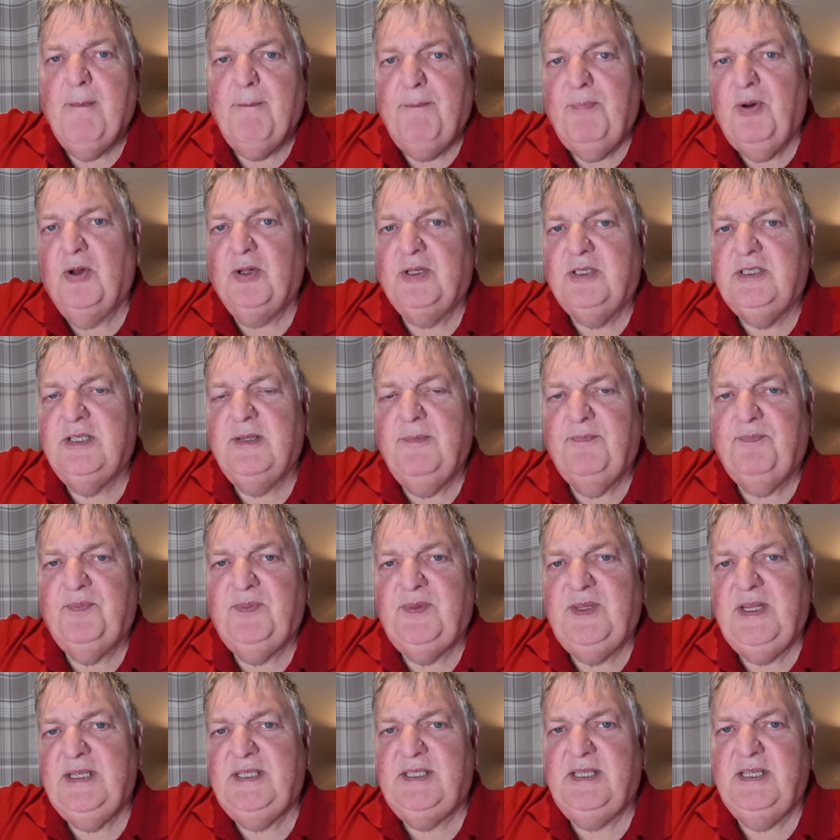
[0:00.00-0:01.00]
But
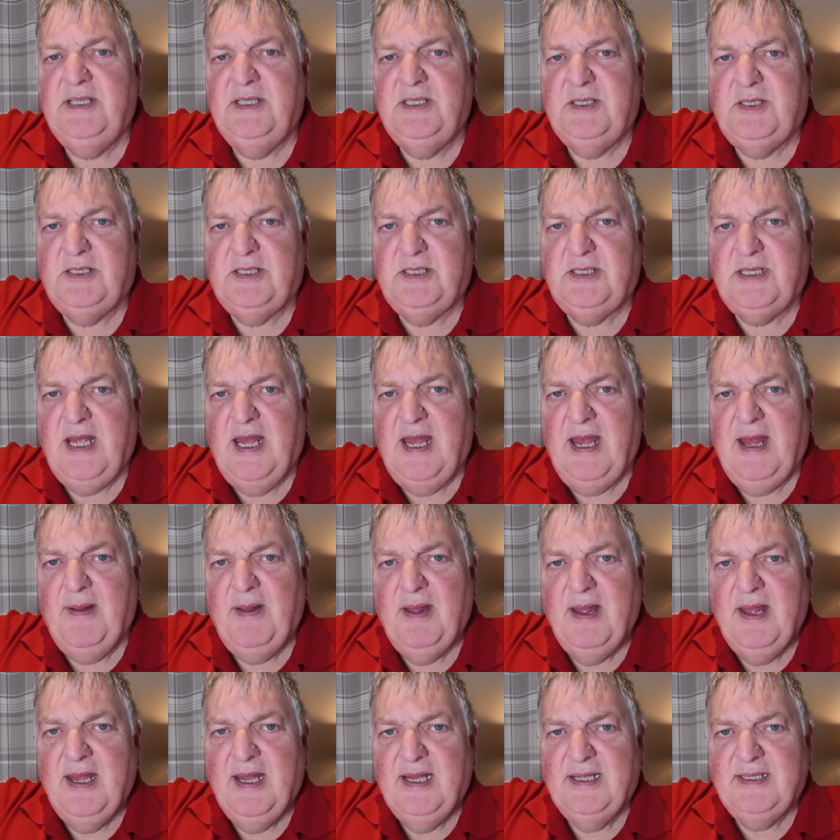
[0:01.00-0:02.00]
this is,
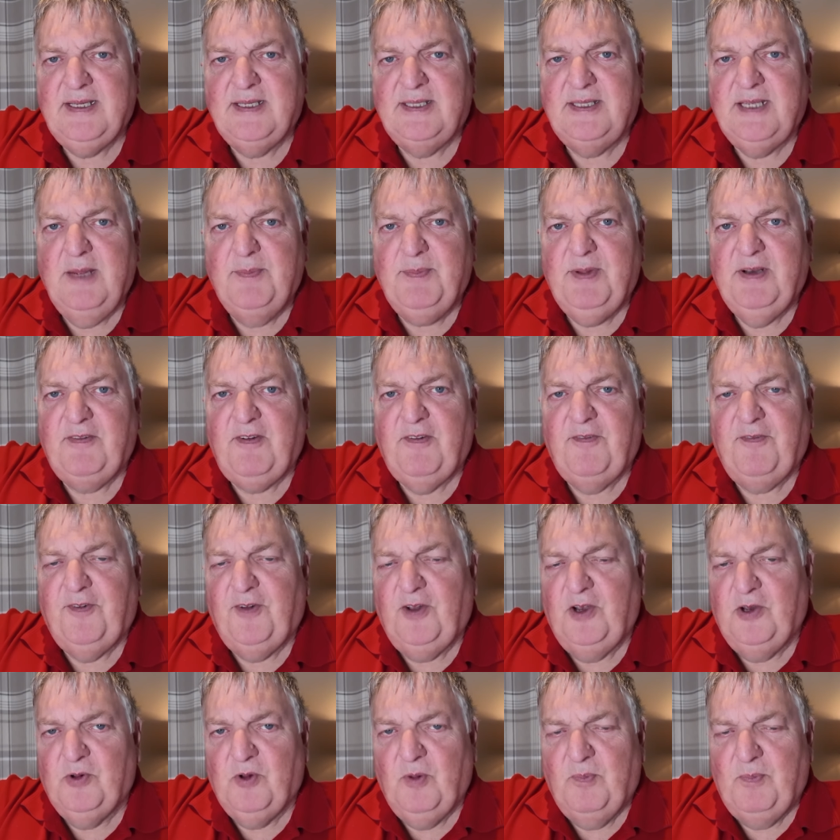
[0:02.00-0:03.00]
as I say, a bit of a
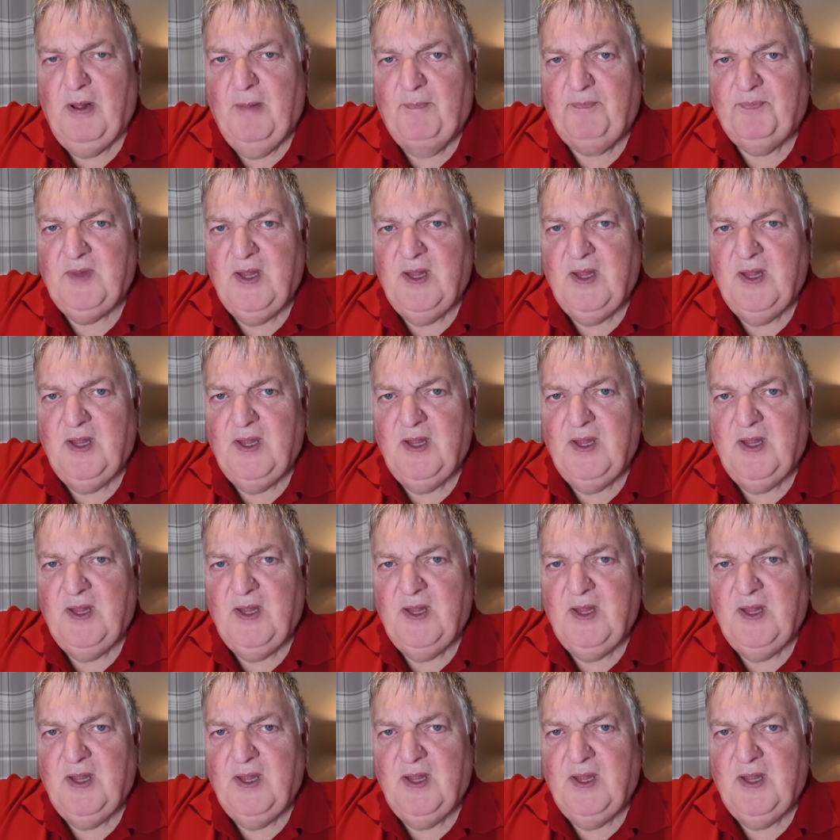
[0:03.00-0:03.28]
follow-up.